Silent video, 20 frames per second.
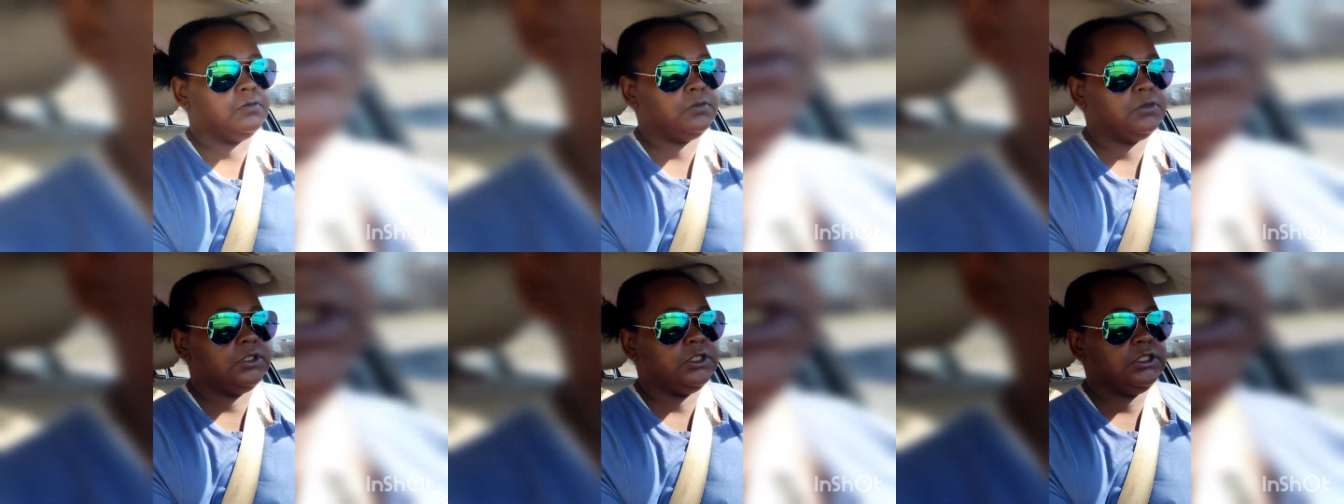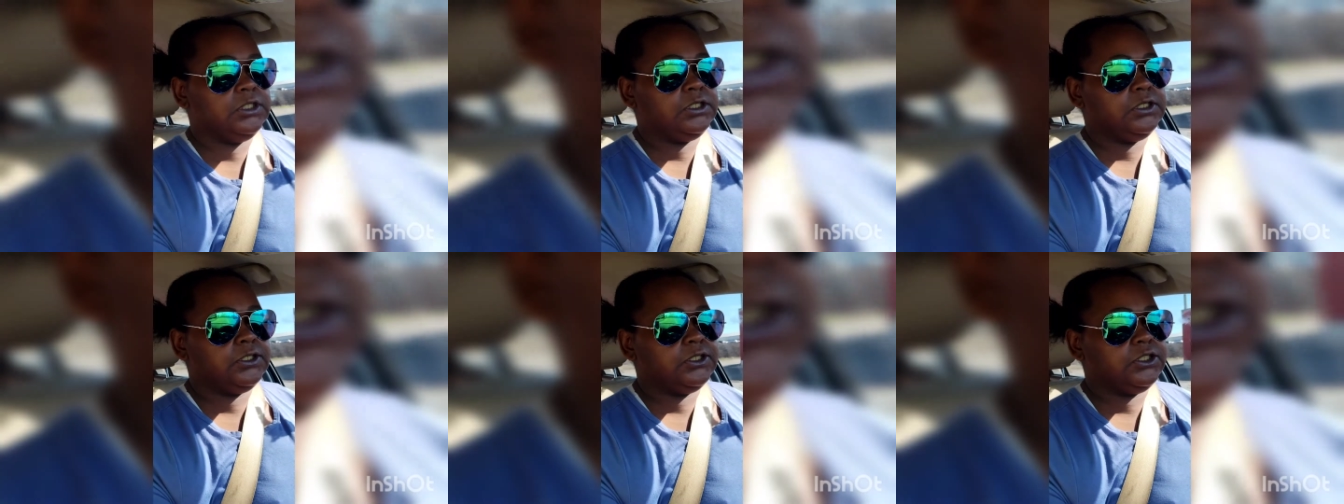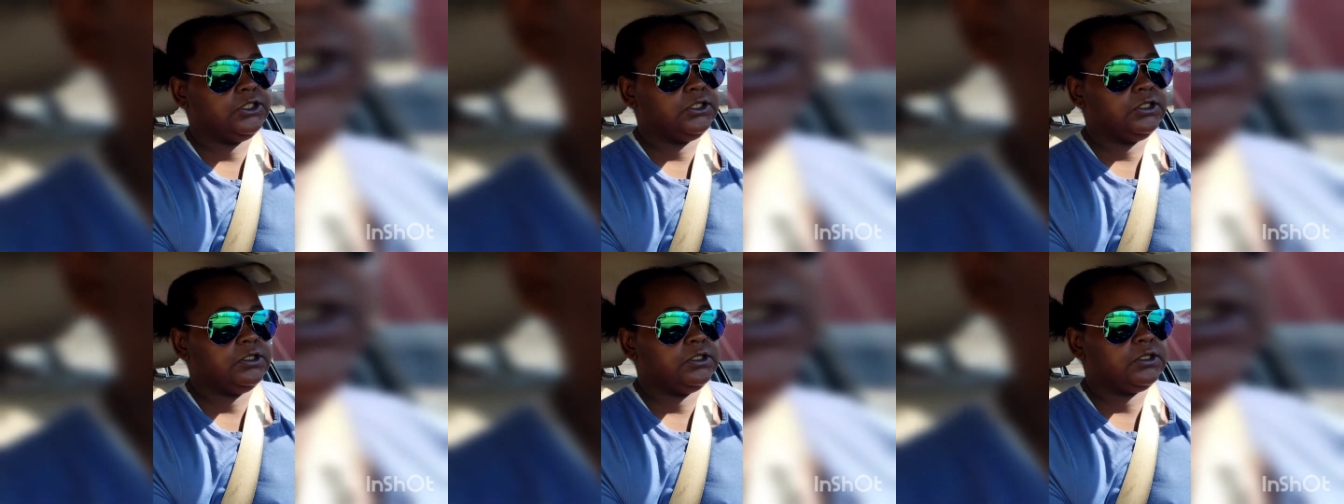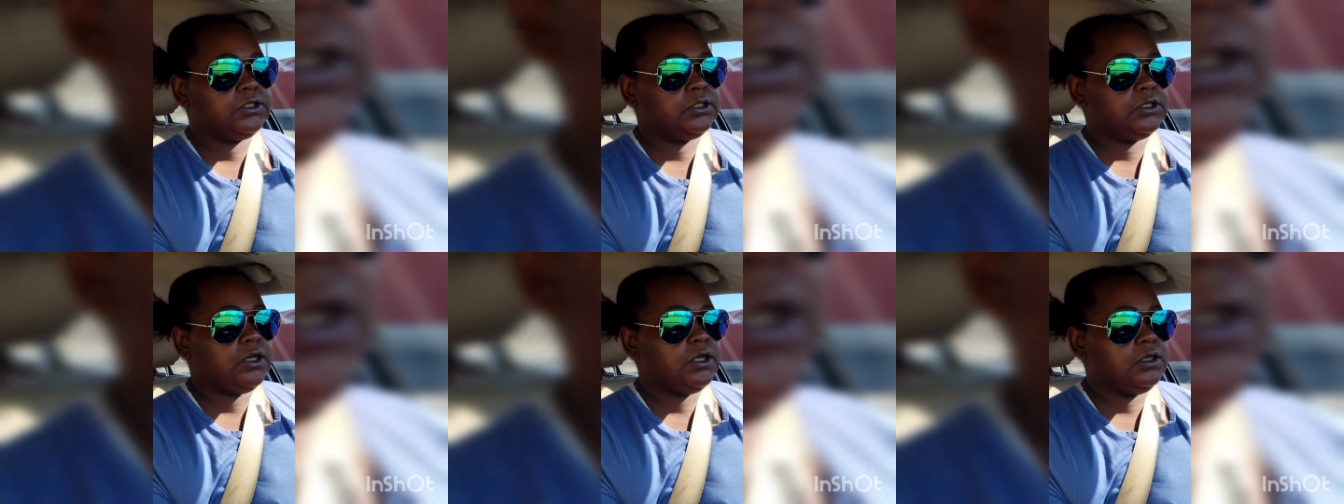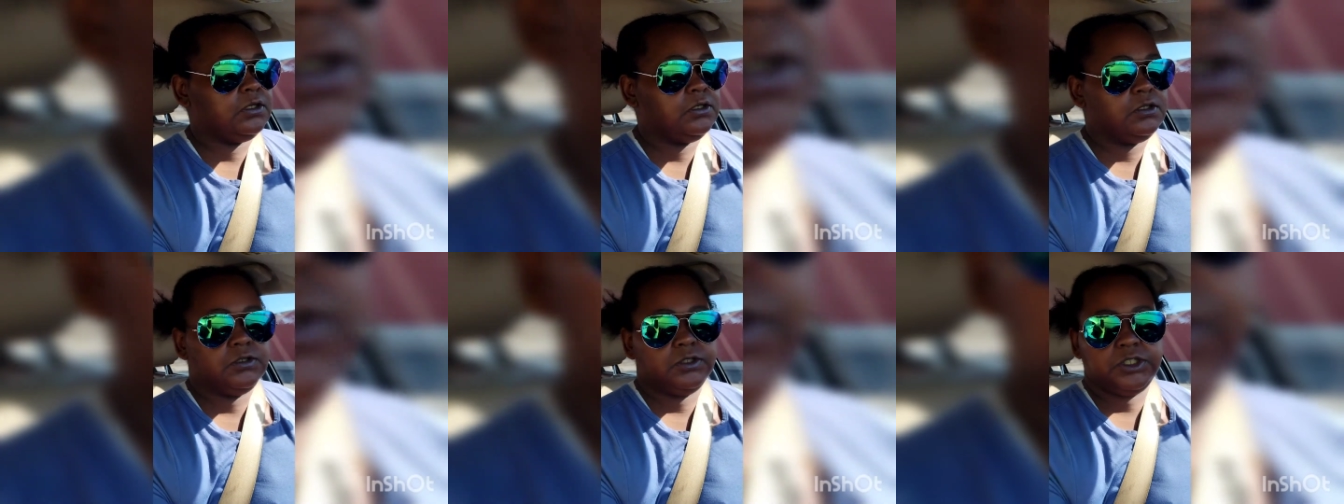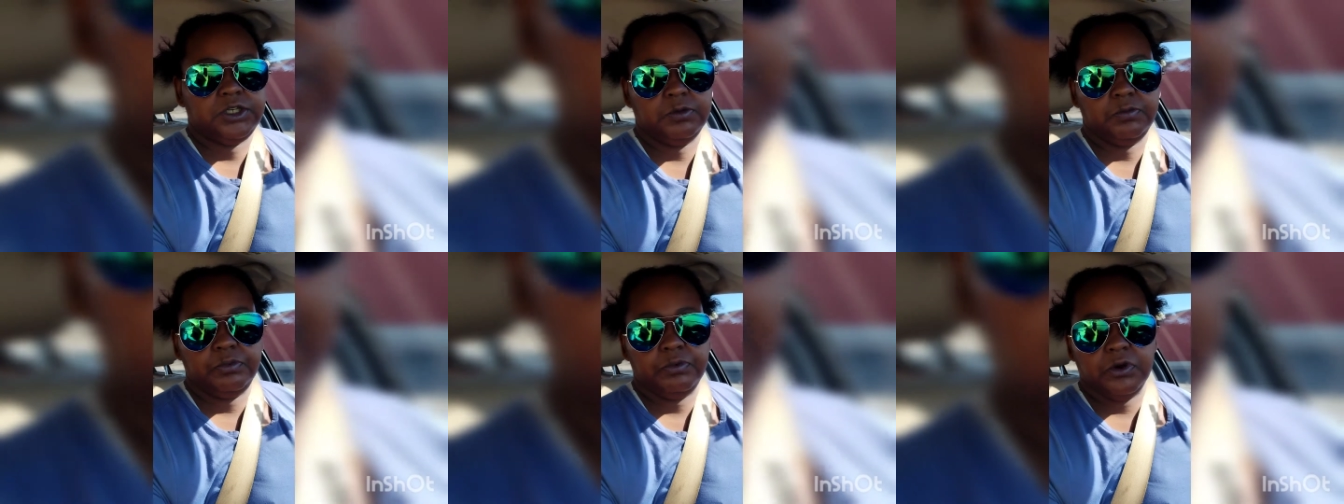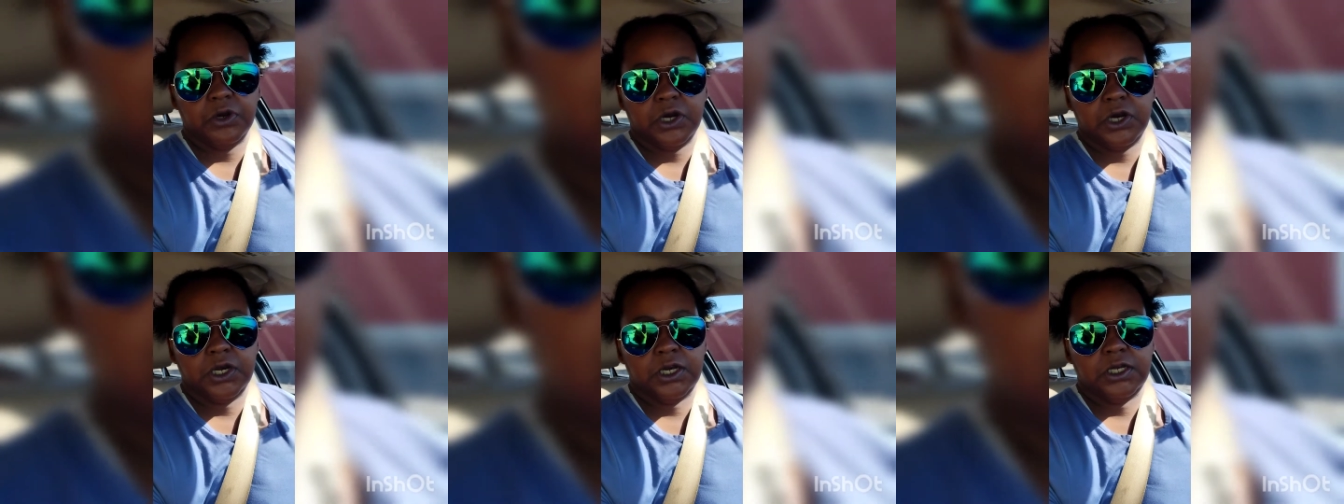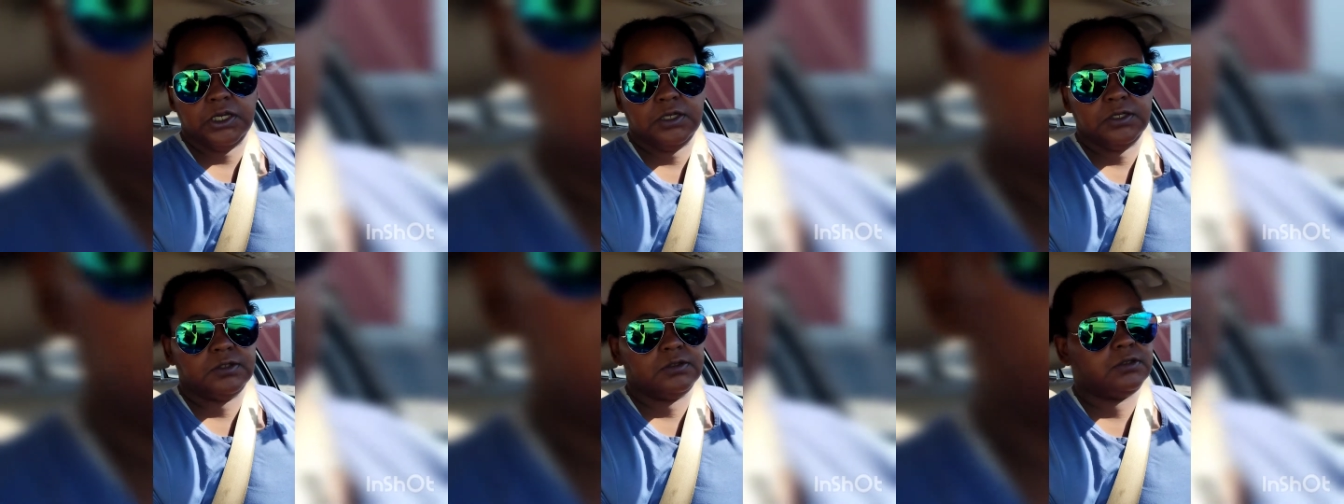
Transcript: This is just a little temporary